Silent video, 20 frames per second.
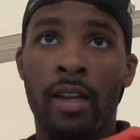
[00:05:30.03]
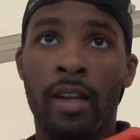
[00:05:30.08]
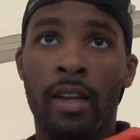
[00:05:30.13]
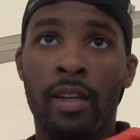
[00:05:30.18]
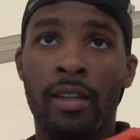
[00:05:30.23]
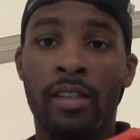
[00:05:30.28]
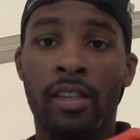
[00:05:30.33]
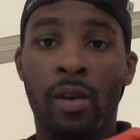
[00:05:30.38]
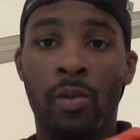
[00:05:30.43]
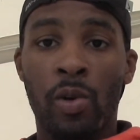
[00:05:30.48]

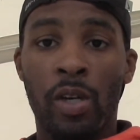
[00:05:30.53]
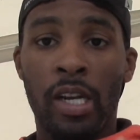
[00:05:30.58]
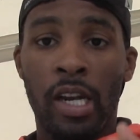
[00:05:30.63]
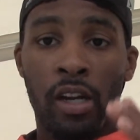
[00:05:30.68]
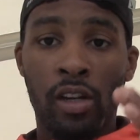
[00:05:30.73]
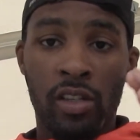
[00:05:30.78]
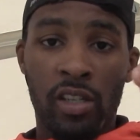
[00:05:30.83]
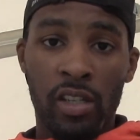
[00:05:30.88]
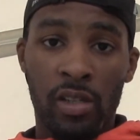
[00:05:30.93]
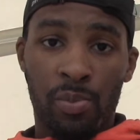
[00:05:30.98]
someone
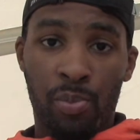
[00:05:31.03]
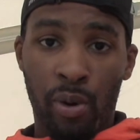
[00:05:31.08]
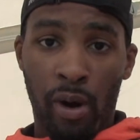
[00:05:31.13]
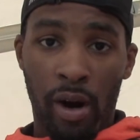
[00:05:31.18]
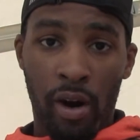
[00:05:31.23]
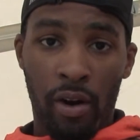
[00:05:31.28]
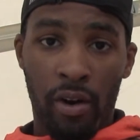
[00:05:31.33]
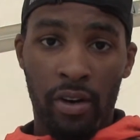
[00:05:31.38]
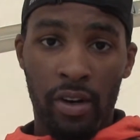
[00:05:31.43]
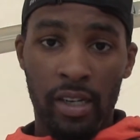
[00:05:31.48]
else's
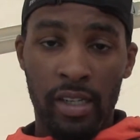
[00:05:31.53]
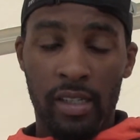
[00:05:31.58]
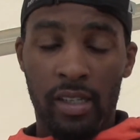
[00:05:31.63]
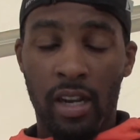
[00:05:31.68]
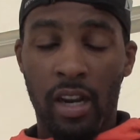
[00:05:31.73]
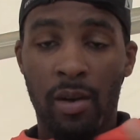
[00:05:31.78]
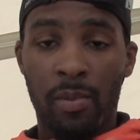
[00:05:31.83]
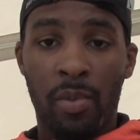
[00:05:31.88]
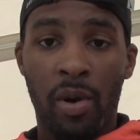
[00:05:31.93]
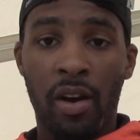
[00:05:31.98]
priorities
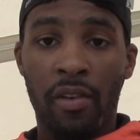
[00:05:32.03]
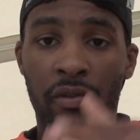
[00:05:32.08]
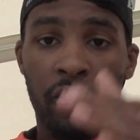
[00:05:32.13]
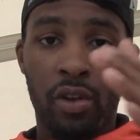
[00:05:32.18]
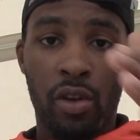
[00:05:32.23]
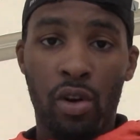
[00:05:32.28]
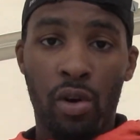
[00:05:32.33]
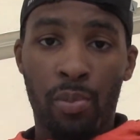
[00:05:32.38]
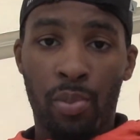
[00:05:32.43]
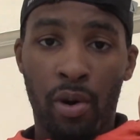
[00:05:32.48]
above
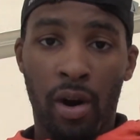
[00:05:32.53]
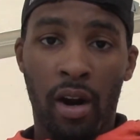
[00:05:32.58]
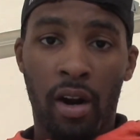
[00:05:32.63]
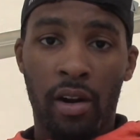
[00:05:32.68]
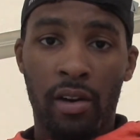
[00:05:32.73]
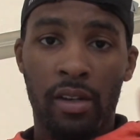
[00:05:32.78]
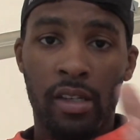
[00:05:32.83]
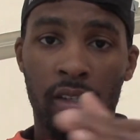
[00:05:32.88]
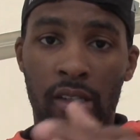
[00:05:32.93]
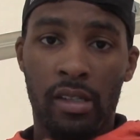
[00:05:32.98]
your
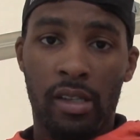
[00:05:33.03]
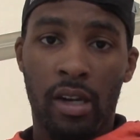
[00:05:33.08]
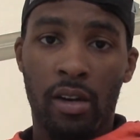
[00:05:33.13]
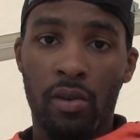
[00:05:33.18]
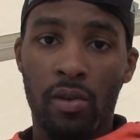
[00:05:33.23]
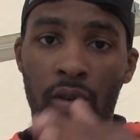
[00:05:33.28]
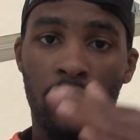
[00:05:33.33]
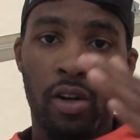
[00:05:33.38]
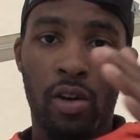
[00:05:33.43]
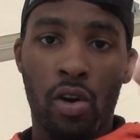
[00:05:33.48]
priorities, they're
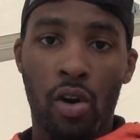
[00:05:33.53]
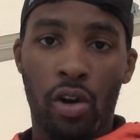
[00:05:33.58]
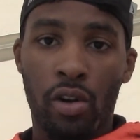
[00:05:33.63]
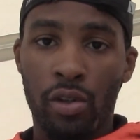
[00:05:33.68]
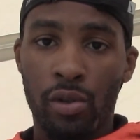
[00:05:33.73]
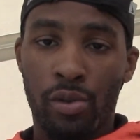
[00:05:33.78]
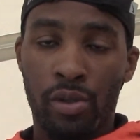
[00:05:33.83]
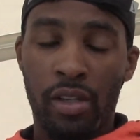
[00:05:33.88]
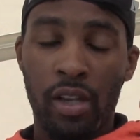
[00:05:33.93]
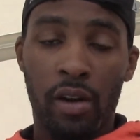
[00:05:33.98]
going to call
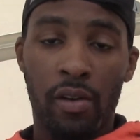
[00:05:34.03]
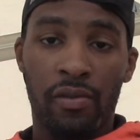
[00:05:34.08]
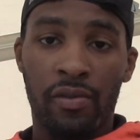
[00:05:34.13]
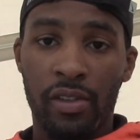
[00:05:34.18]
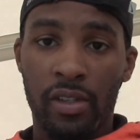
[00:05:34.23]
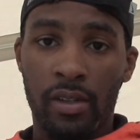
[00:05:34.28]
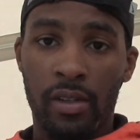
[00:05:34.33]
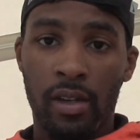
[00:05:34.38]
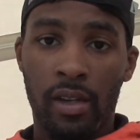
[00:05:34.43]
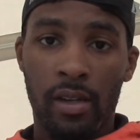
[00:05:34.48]
you
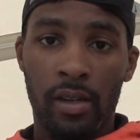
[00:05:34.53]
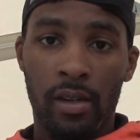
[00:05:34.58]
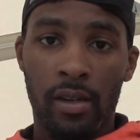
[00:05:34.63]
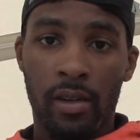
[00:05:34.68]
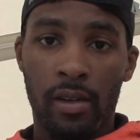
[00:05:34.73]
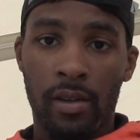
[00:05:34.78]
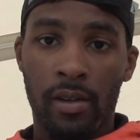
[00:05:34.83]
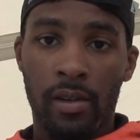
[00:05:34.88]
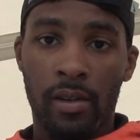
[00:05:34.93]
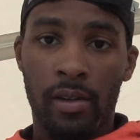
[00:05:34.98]
selfish,
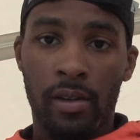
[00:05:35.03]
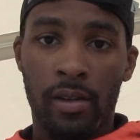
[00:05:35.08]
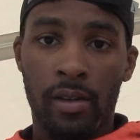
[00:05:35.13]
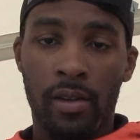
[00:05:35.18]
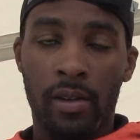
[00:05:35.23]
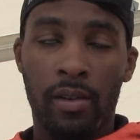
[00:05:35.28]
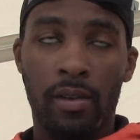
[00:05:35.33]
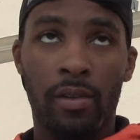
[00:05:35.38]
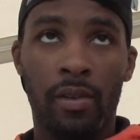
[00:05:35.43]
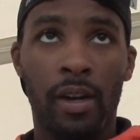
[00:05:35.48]

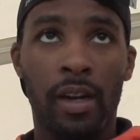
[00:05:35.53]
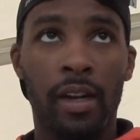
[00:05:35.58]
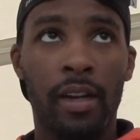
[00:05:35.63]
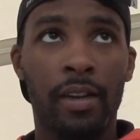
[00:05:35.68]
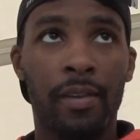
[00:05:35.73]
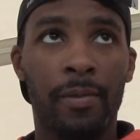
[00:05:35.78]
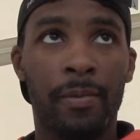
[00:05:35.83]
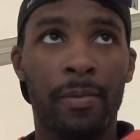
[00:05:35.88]
right?